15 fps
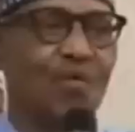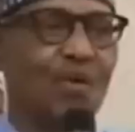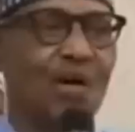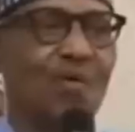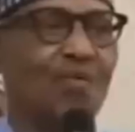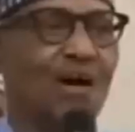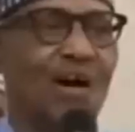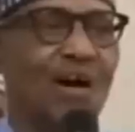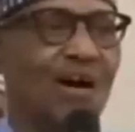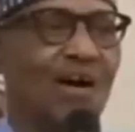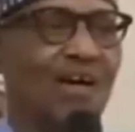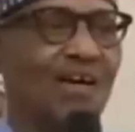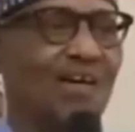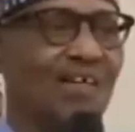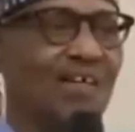Whoever
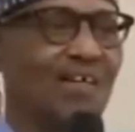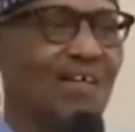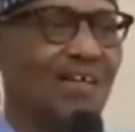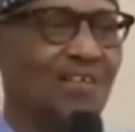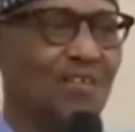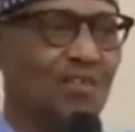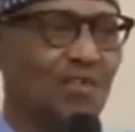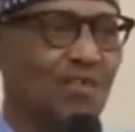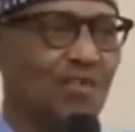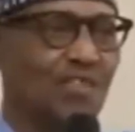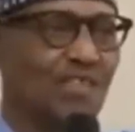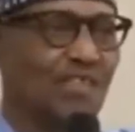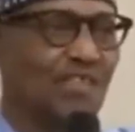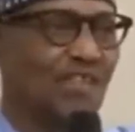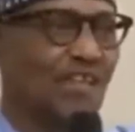
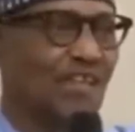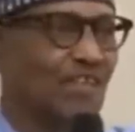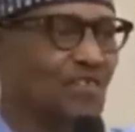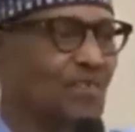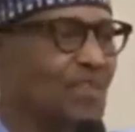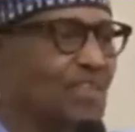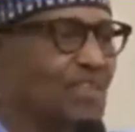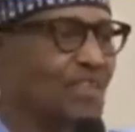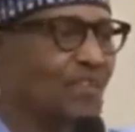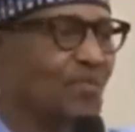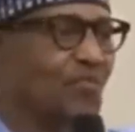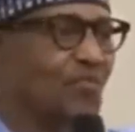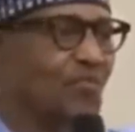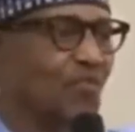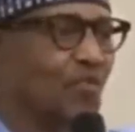thought that there has been
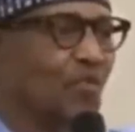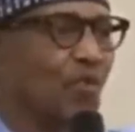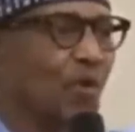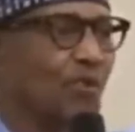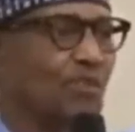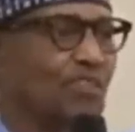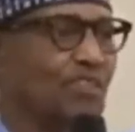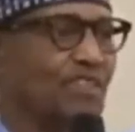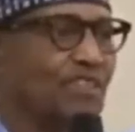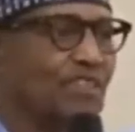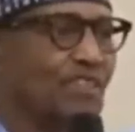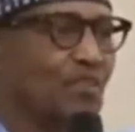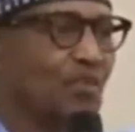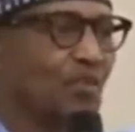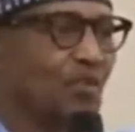some form of
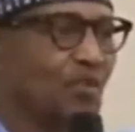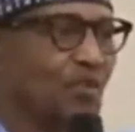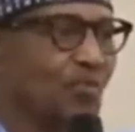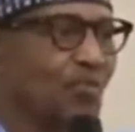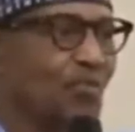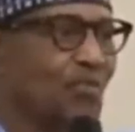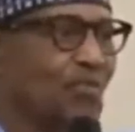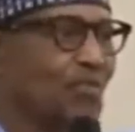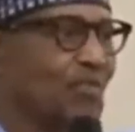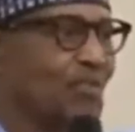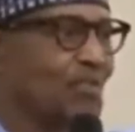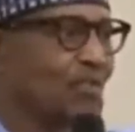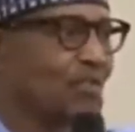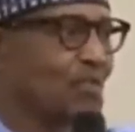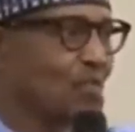injustice on
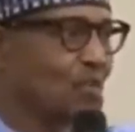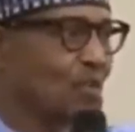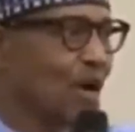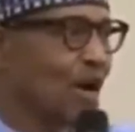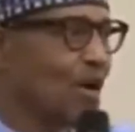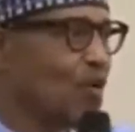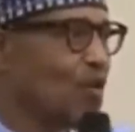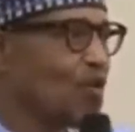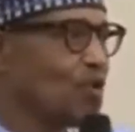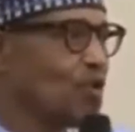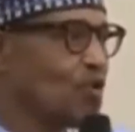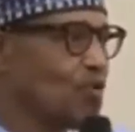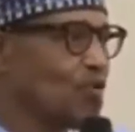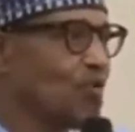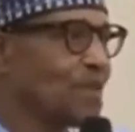him, we are all
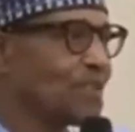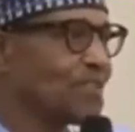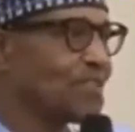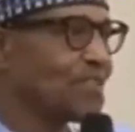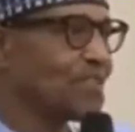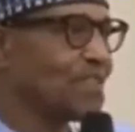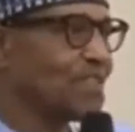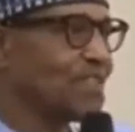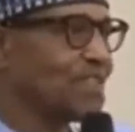humans.